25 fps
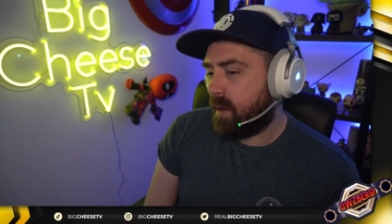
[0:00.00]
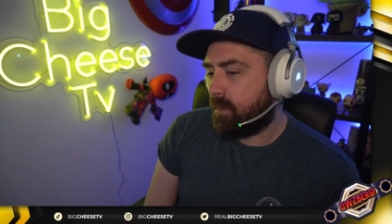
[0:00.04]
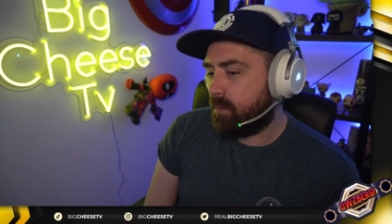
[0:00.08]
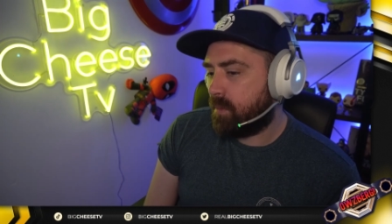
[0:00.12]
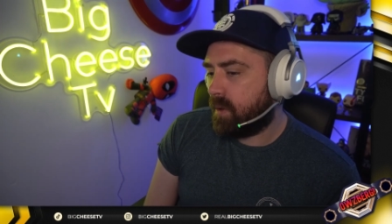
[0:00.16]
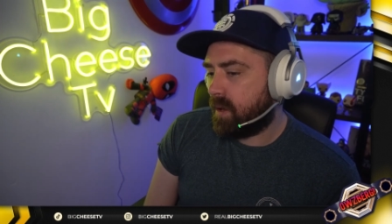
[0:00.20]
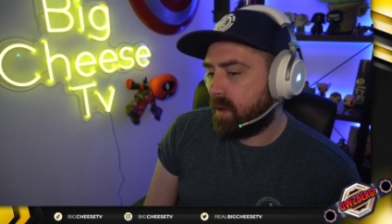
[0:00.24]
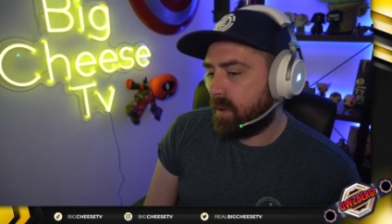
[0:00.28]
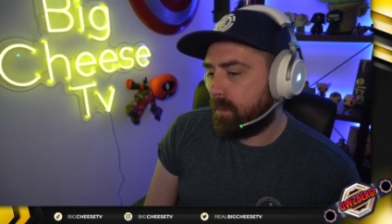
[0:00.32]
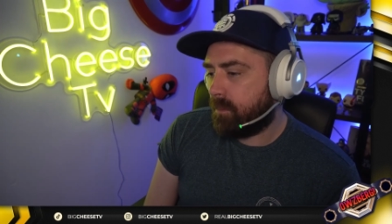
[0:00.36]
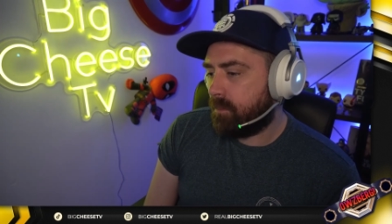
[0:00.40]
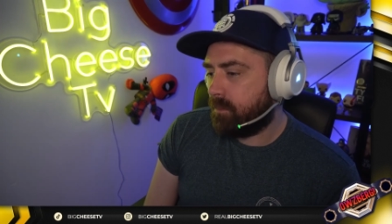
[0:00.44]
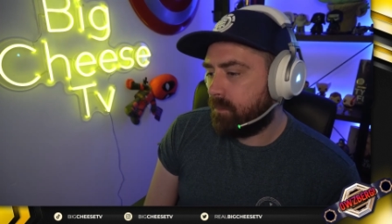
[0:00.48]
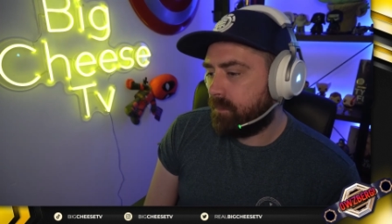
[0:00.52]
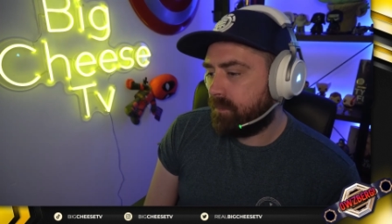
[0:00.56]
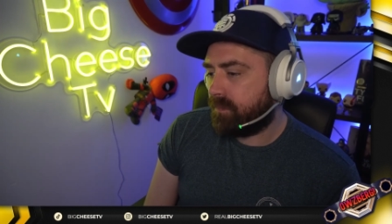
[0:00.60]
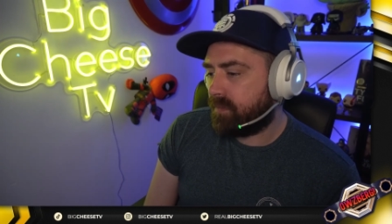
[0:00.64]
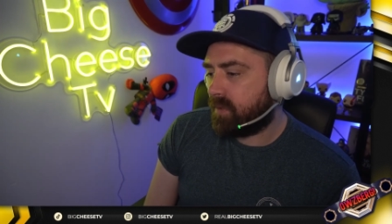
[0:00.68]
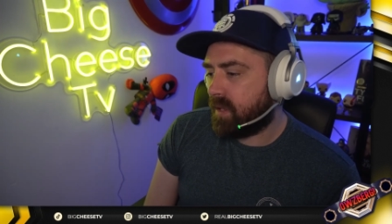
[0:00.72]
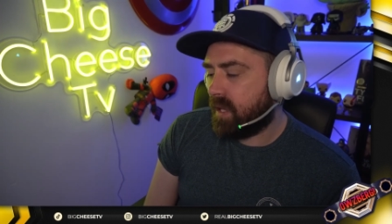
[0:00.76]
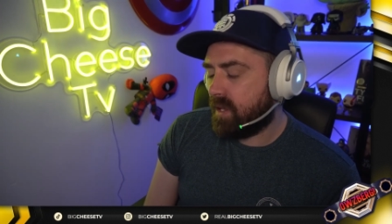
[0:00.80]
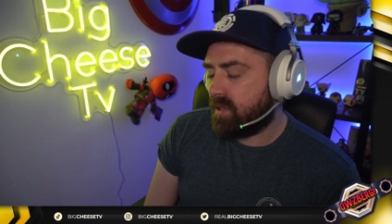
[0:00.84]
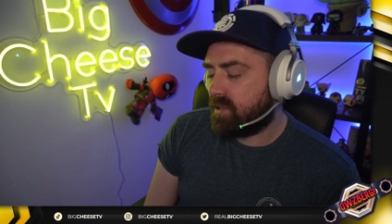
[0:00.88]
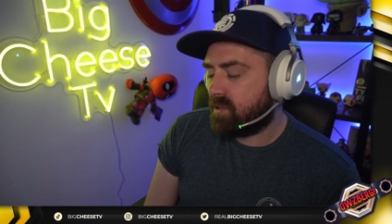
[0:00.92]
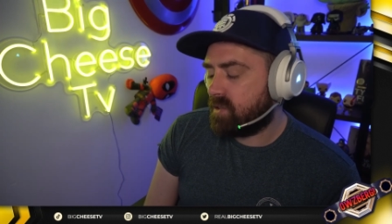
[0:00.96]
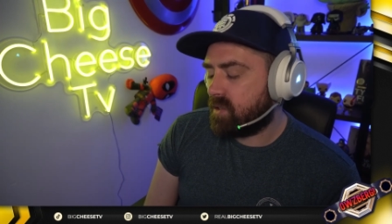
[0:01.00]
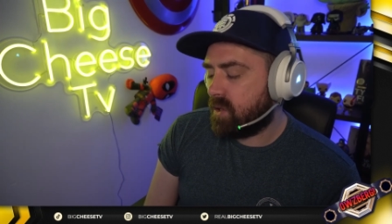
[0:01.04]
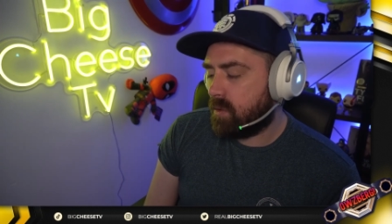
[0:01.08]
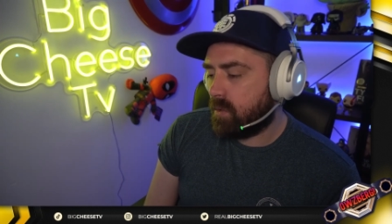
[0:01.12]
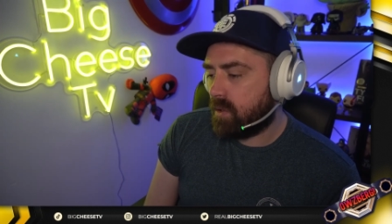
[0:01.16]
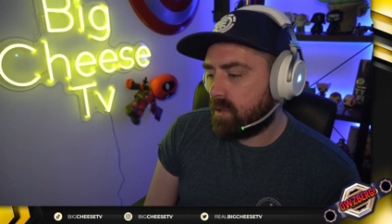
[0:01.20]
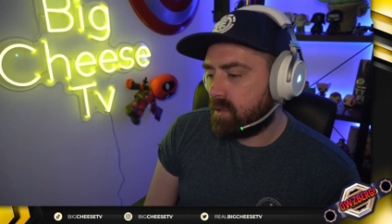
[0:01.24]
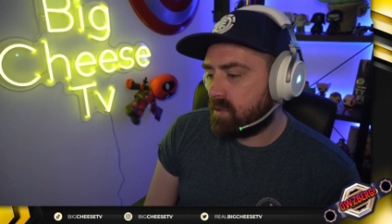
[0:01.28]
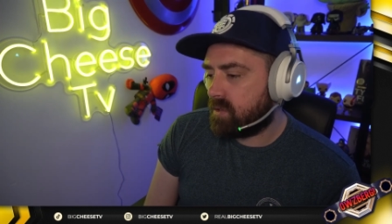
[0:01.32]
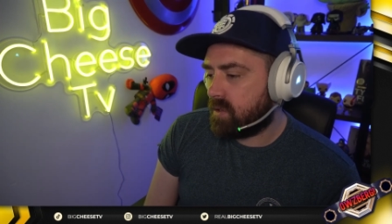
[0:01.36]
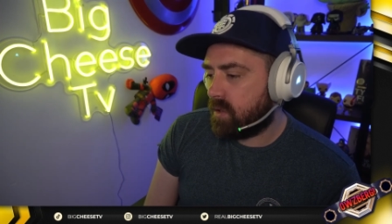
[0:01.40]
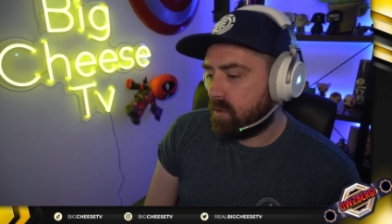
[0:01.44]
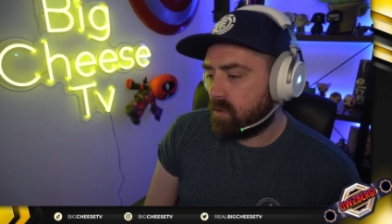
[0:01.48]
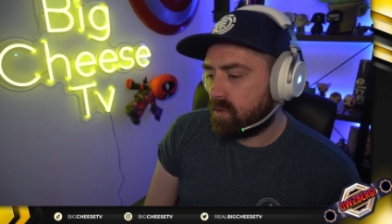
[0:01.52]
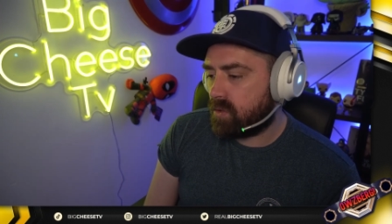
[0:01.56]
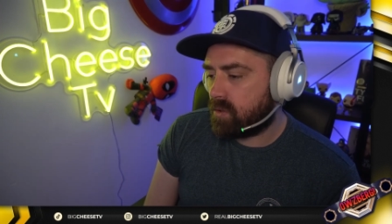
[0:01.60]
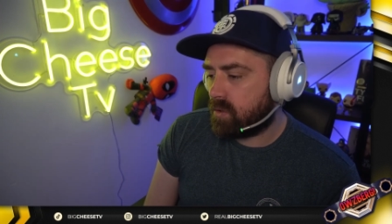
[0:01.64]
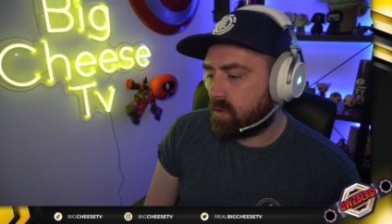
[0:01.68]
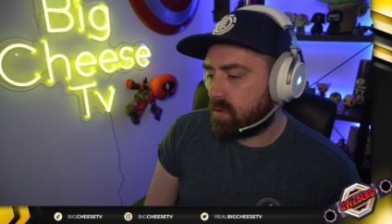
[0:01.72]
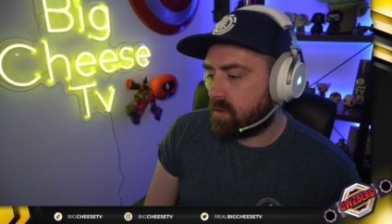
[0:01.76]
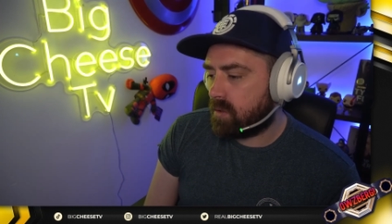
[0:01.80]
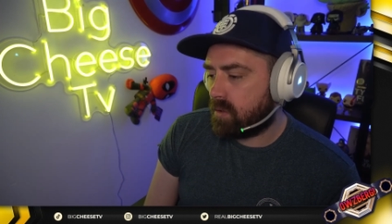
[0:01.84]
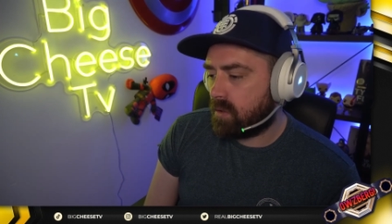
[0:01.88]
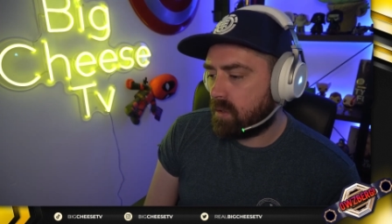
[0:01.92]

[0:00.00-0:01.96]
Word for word: But it's so unsocial.